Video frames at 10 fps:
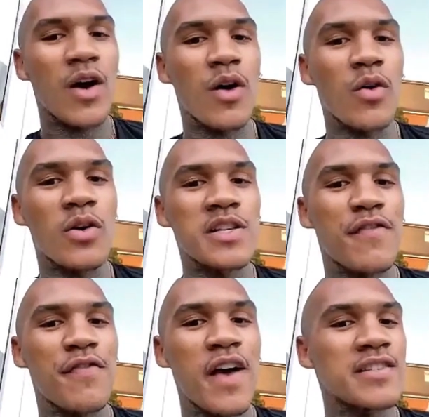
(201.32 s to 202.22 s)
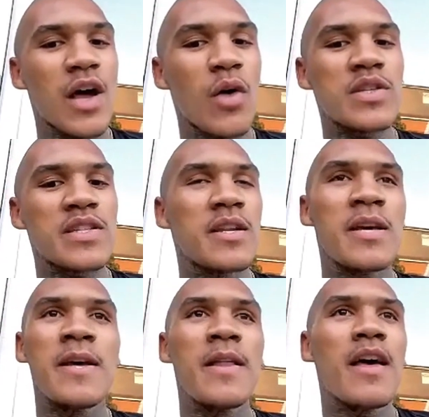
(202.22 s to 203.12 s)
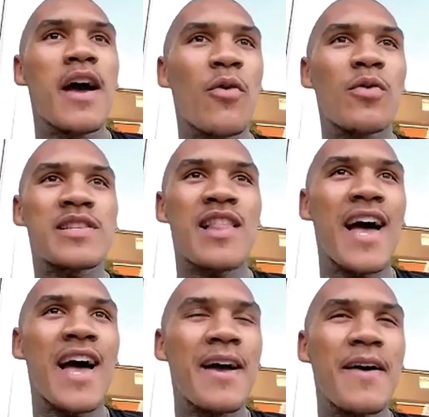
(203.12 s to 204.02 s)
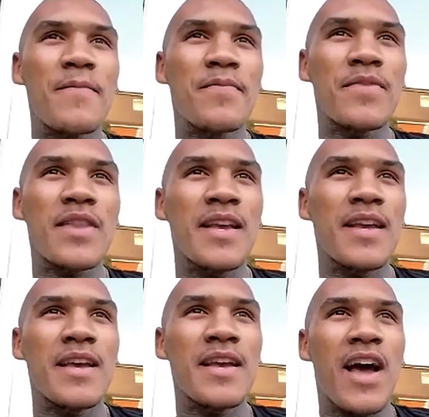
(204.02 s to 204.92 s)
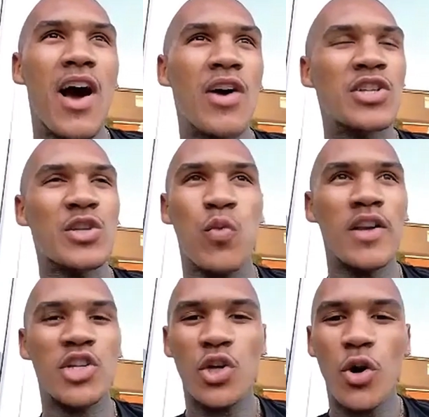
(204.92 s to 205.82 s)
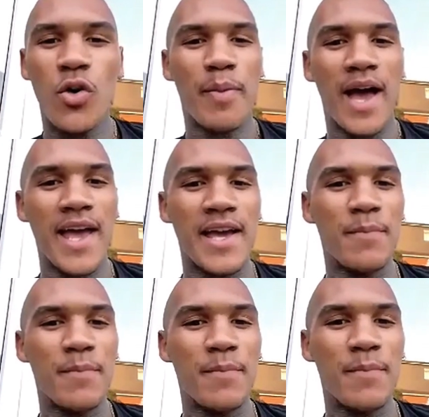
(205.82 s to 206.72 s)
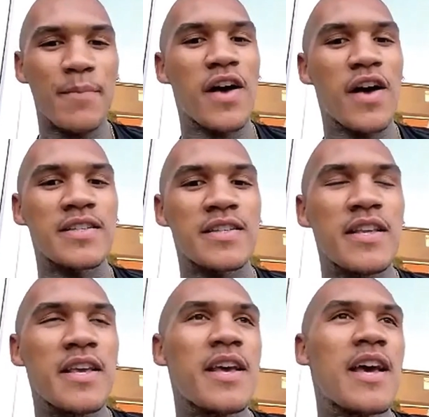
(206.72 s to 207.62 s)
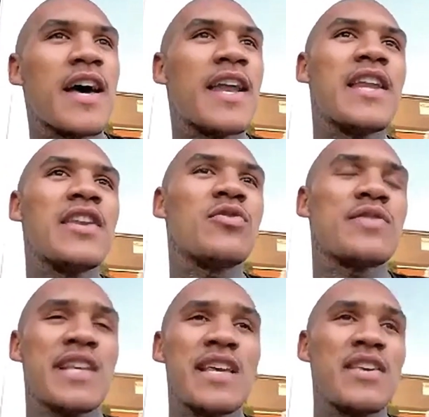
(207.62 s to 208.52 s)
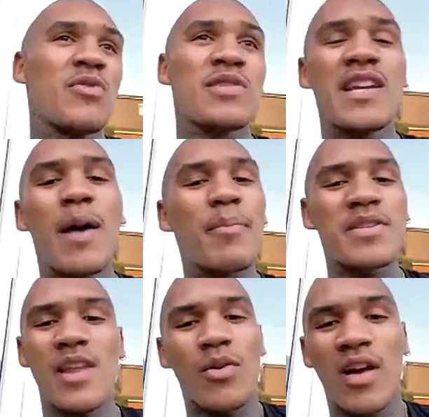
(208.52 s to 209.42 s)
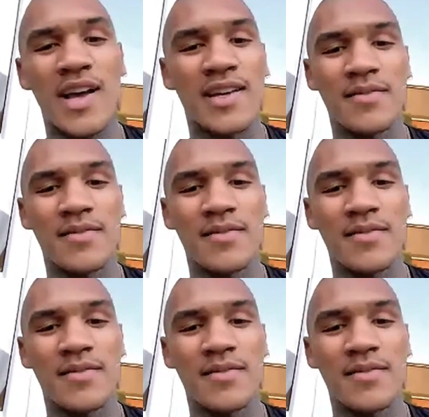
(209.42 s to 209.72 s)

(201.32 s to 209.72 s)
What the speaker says: because at first I was like, I just weren't sure about it at first. And then you see numbers don't lie.